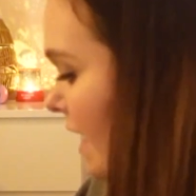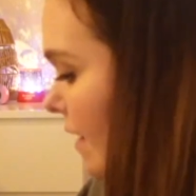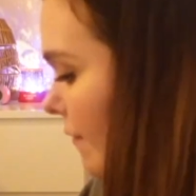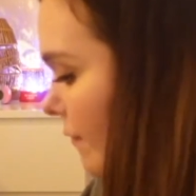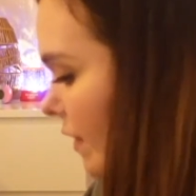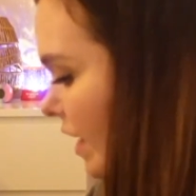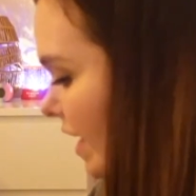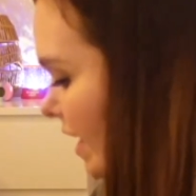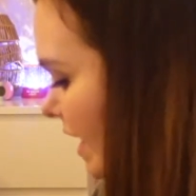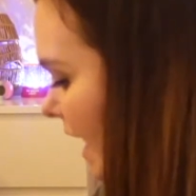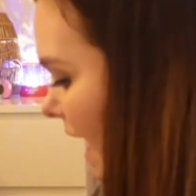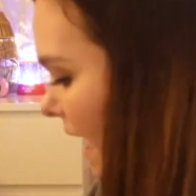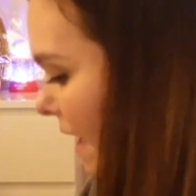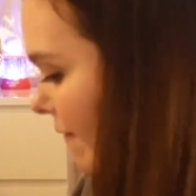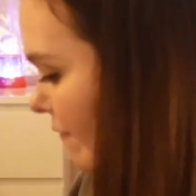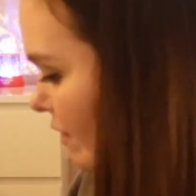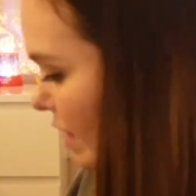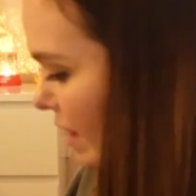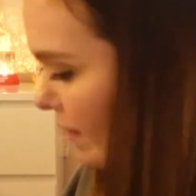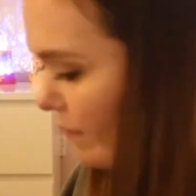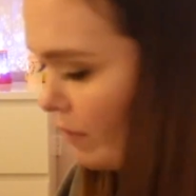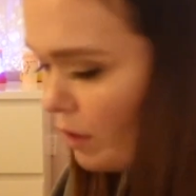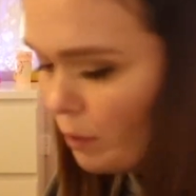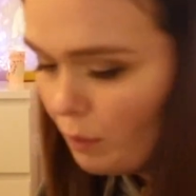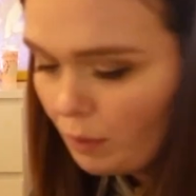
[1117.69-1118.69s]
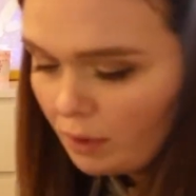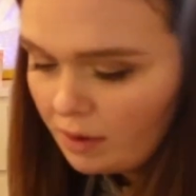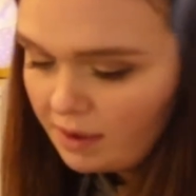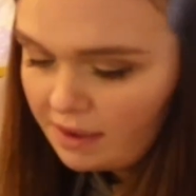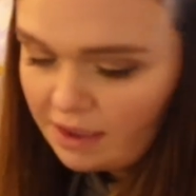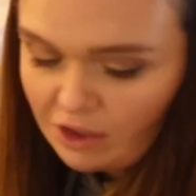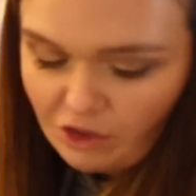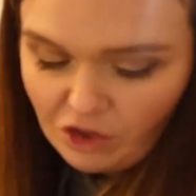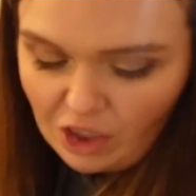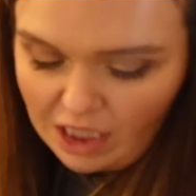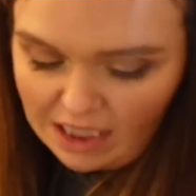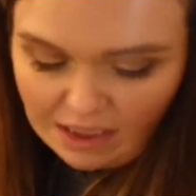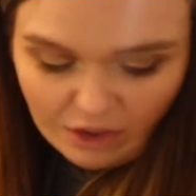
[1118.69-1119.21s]
If I can ever give you one
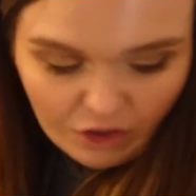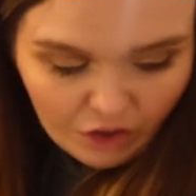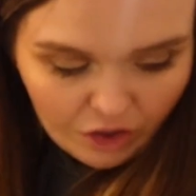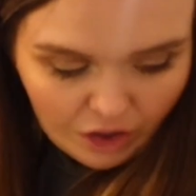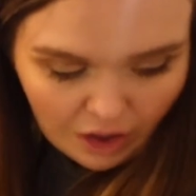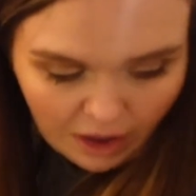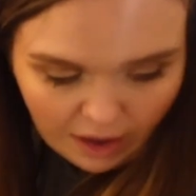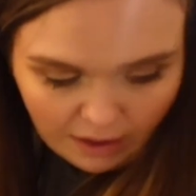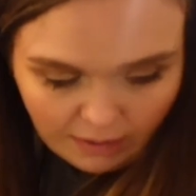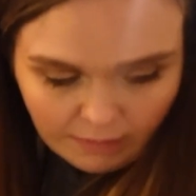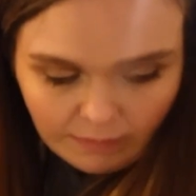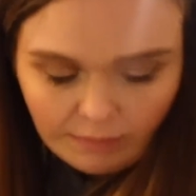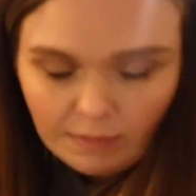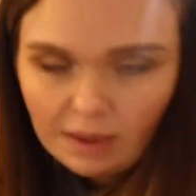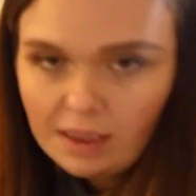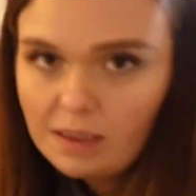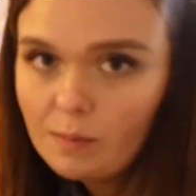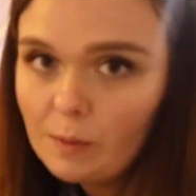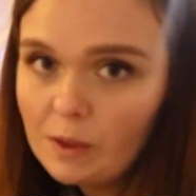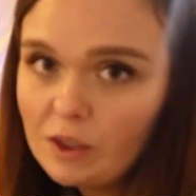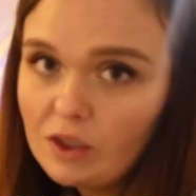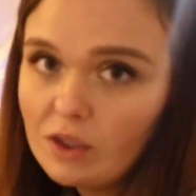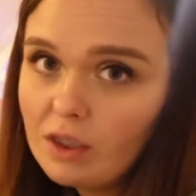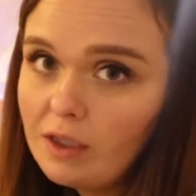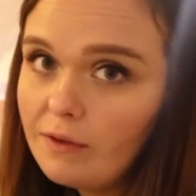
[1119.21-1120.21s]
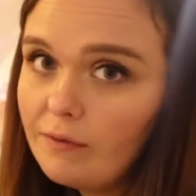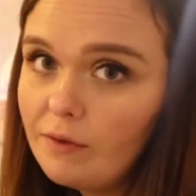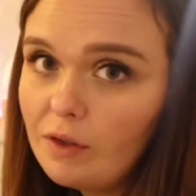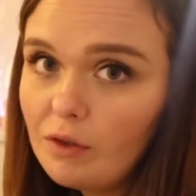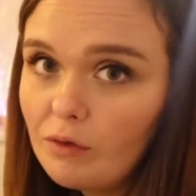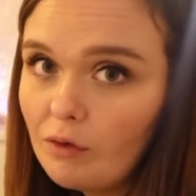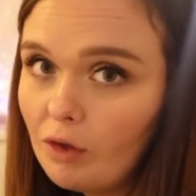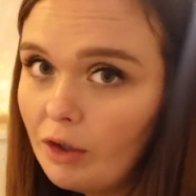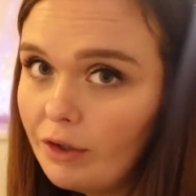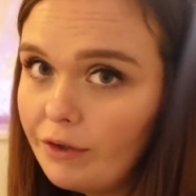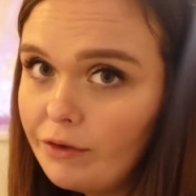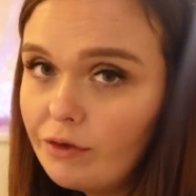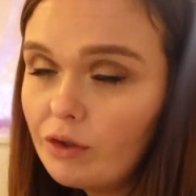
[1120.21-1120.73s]
suggestion, especially if you've
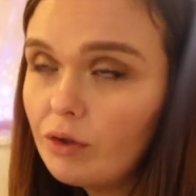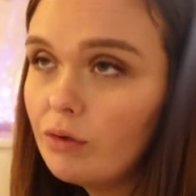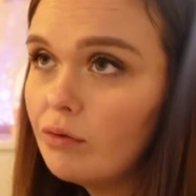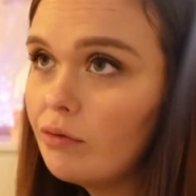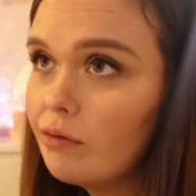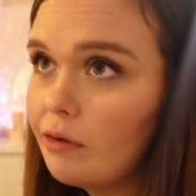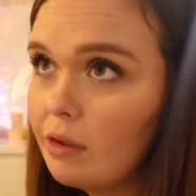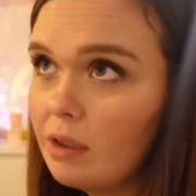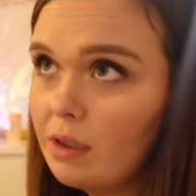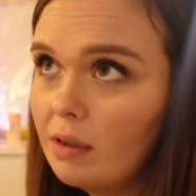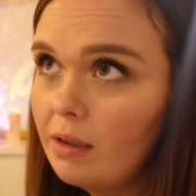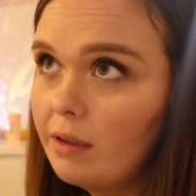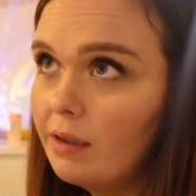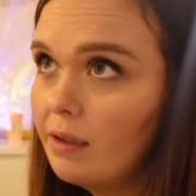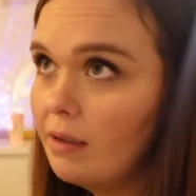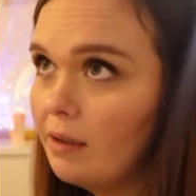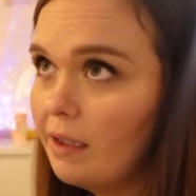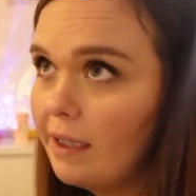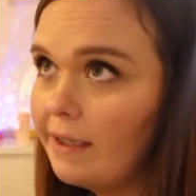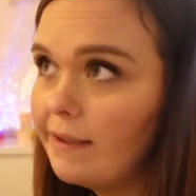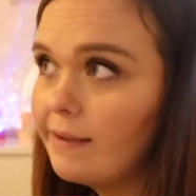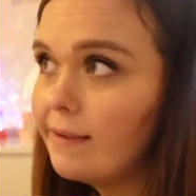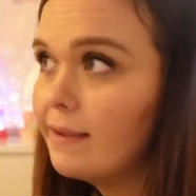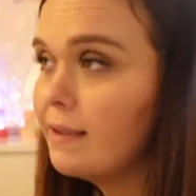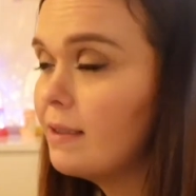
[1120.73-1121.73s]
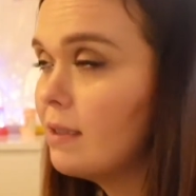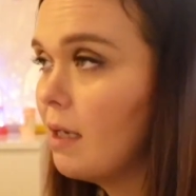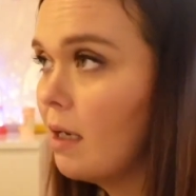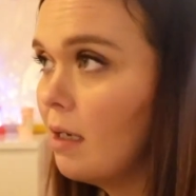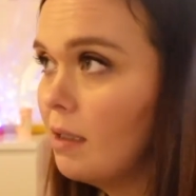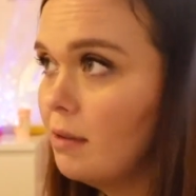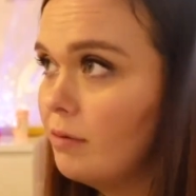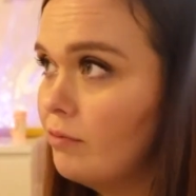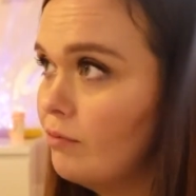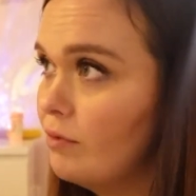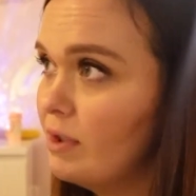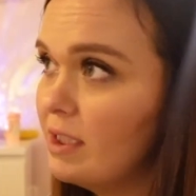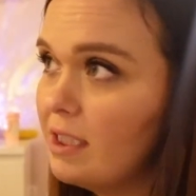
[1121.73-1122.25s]
got children that are like
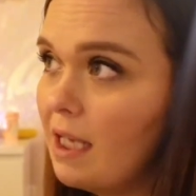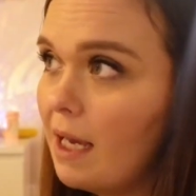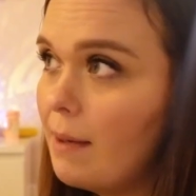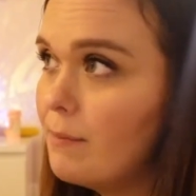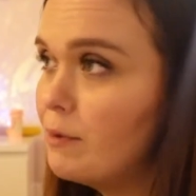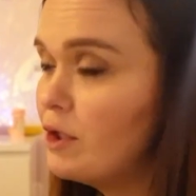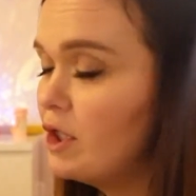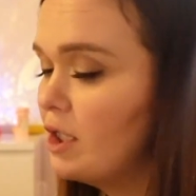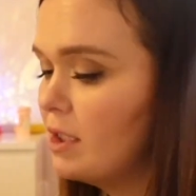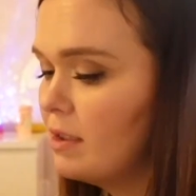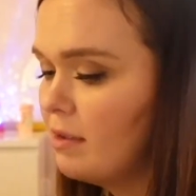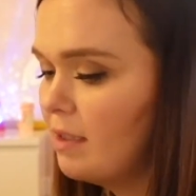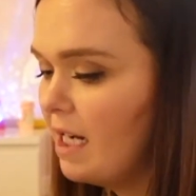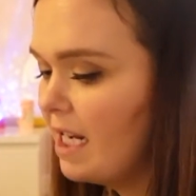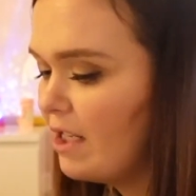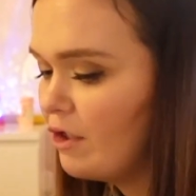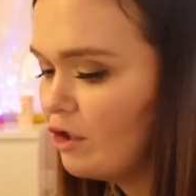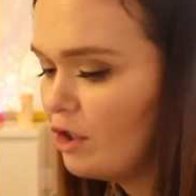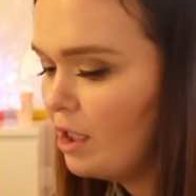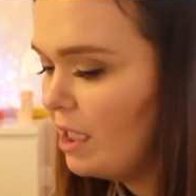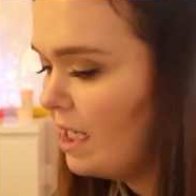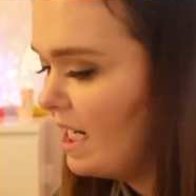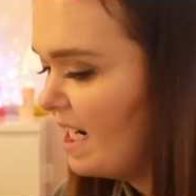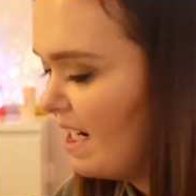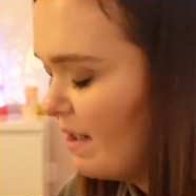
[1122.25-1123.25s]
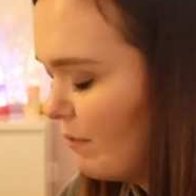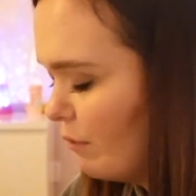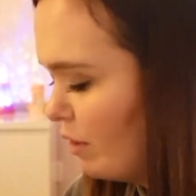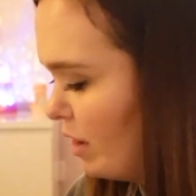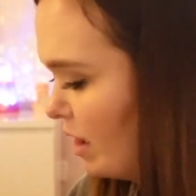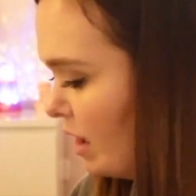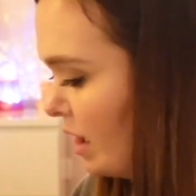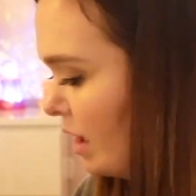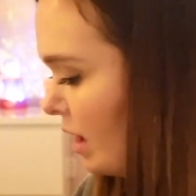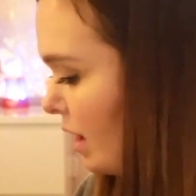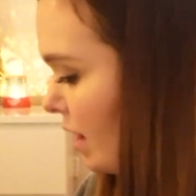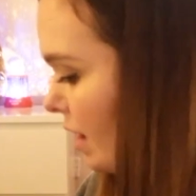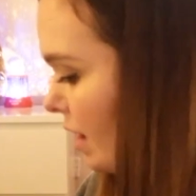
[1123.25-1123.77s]
starting reception next year and,